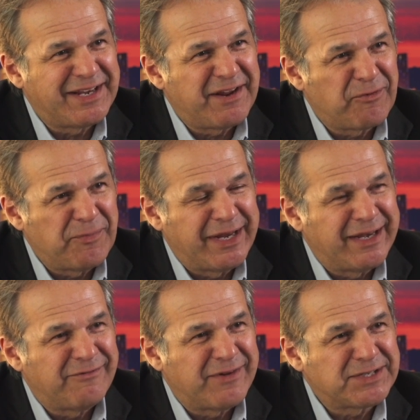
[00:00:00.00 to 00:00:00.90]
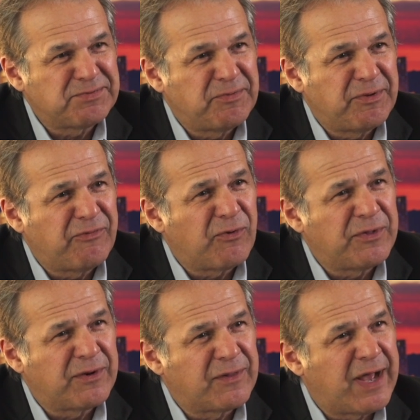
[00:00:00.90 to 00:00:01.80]
never made an investment before in
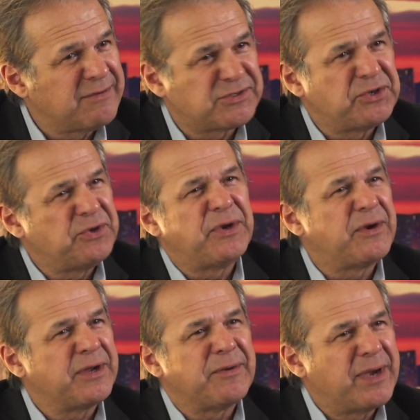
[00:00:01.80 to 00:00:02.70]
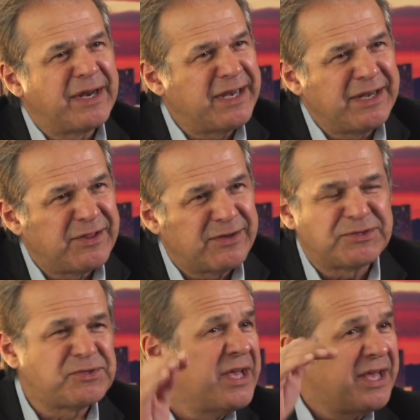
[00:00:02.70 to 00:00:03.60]
their lives. Are you hearing about any of those?